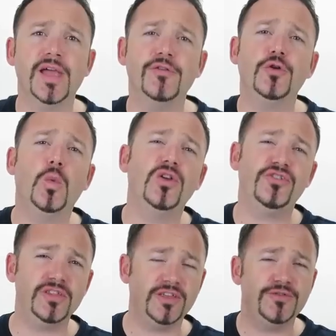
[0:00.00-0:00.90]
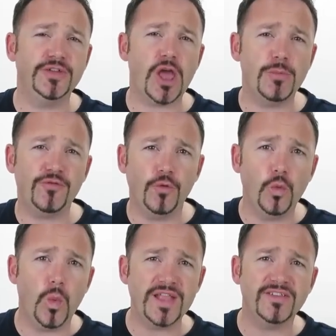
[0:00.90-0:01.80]
Now, if you're watching this video
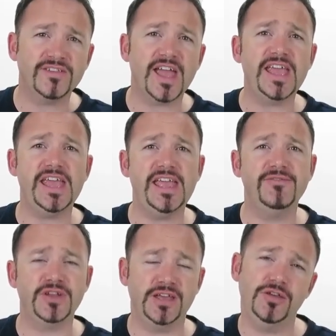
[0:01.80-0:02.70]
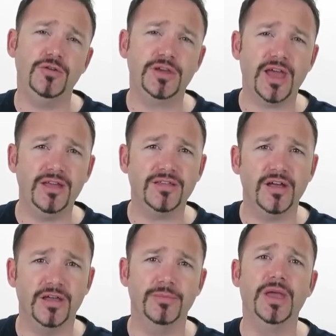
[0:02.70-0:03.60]
before Wednesday evening UK
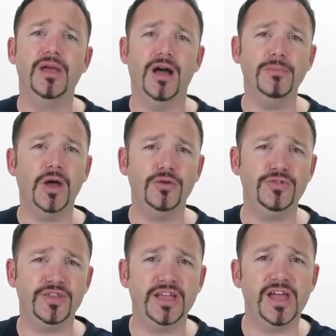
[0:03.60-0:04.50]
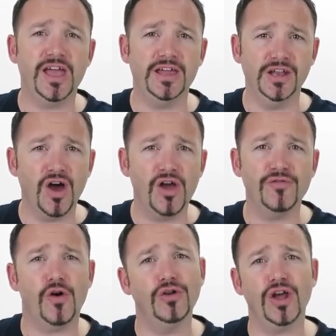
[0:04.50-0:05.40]
time, I'm hosting a
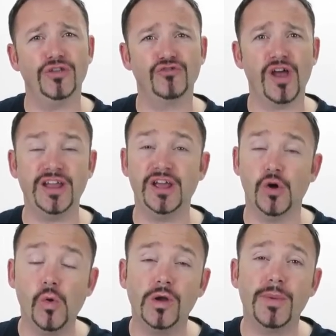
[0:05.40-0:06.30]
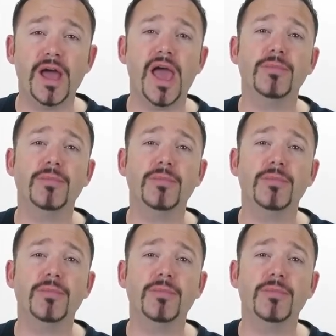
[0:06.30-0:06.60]
live online training all about